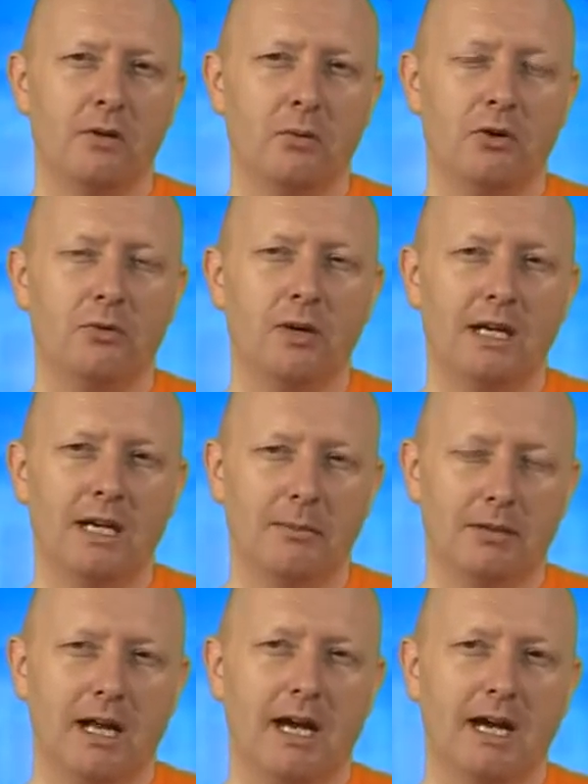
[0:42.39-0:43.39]
which we can
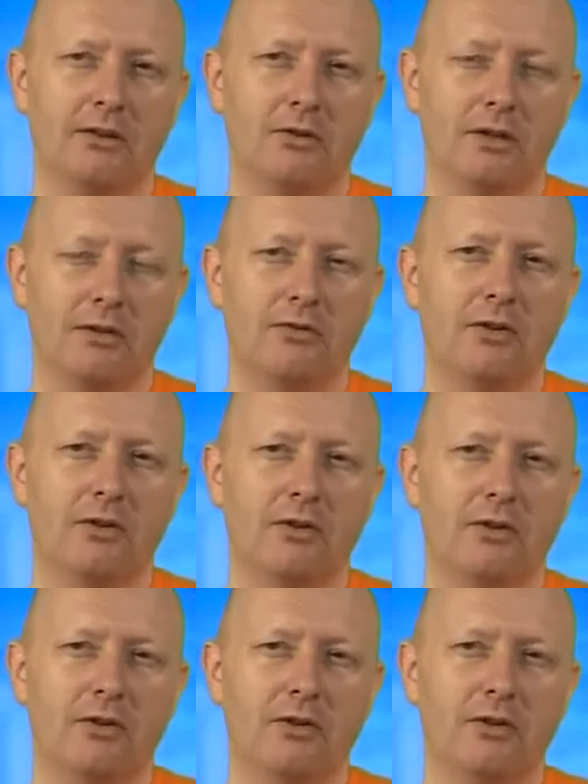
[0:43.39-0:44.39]
apply to different
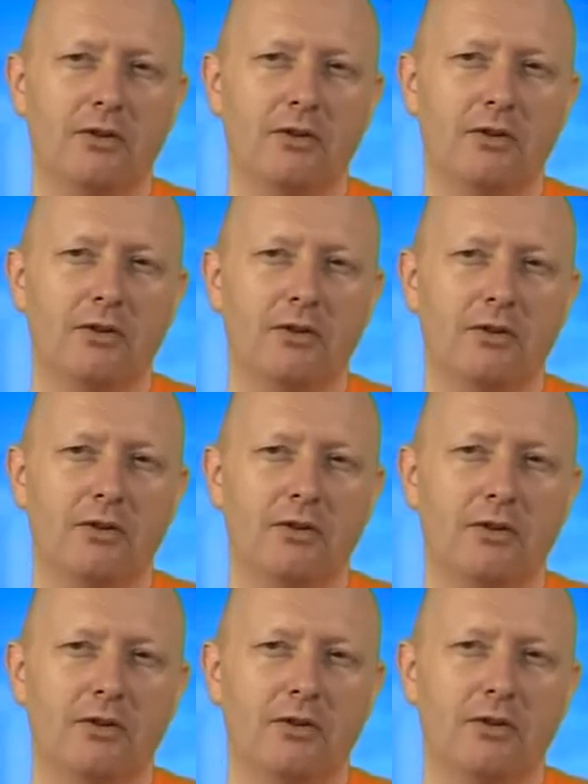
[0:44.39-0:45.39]
sorts of categories
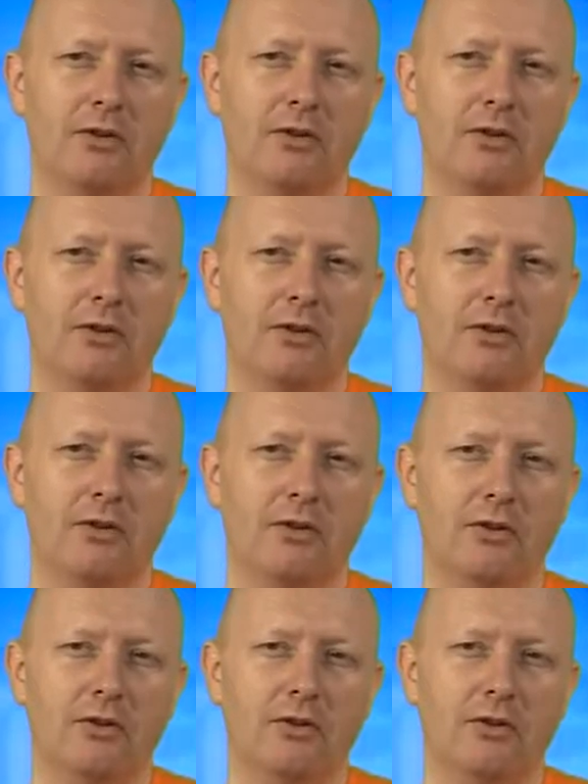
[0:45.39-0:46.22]
of problems in life.